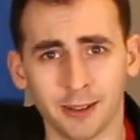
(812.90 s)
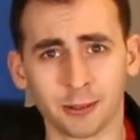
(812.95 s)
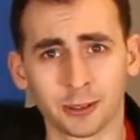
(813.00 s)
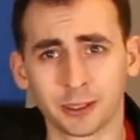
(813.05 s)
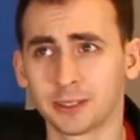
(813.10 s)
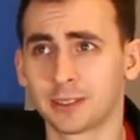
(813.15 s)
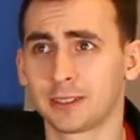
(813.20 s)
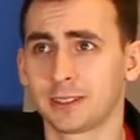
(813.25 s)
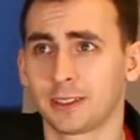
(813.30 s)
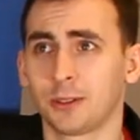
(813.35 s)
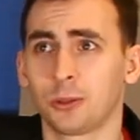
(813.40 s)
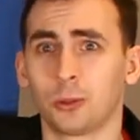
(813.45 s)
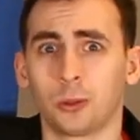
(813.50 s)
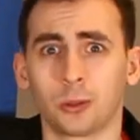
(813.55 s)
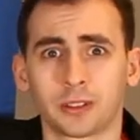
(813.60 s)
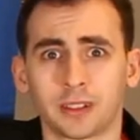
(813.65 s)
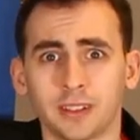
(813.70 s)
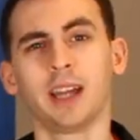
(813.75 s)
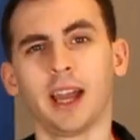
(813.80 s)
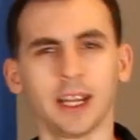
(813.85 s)
now, good
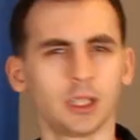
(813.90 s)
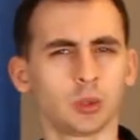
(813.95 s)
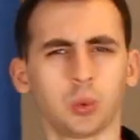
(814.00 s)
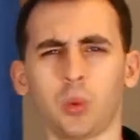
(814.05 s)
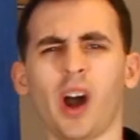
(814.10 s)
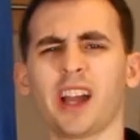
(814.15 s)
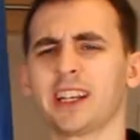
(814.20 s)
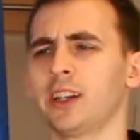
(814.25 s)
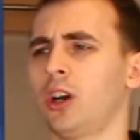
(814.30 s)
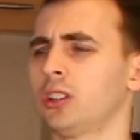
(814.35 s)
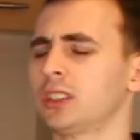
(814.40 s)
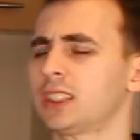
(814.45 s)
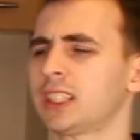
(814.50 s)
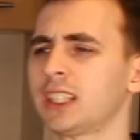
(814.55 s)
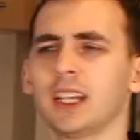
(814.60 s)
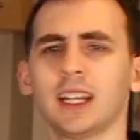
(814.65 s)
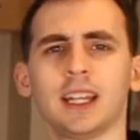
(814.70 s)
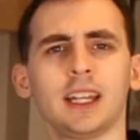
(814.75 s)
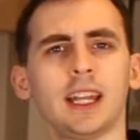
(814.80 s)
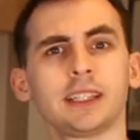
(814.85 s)
lord. And why
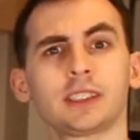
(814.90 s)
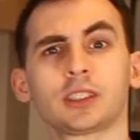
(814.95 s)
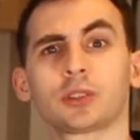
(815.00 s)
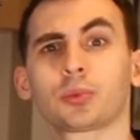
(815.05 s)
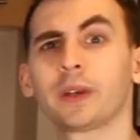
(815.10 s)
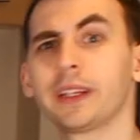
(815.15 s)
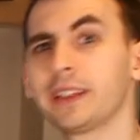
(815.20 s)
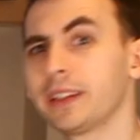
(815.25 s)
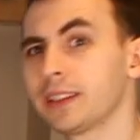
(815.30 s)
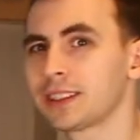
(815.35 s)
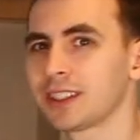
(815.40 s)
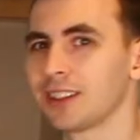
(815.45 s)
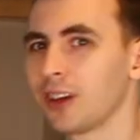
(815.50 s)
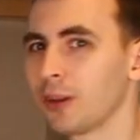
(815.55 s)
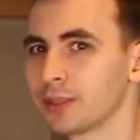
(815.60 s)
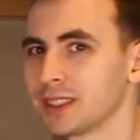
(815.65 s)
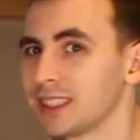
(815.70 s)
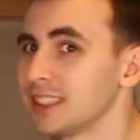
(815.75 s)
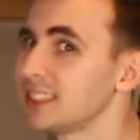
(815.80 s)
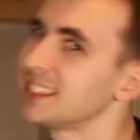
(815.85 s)
not? Let's read the
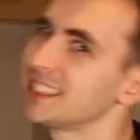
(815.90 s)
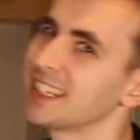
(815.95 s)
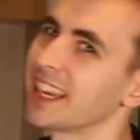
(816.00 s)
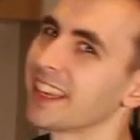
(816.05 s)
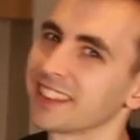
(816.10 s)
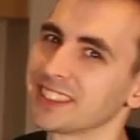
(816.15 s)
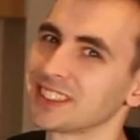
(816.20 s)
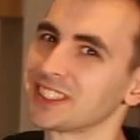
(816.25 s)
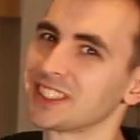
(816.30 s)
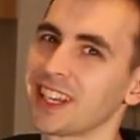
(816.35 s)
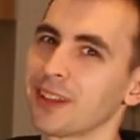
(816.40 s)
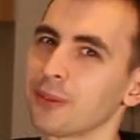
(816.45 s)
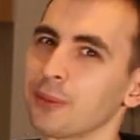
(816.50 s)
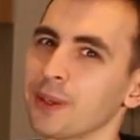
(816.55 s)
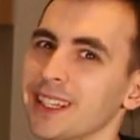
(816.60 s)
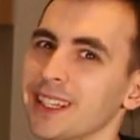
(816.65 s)
synopsis together, shall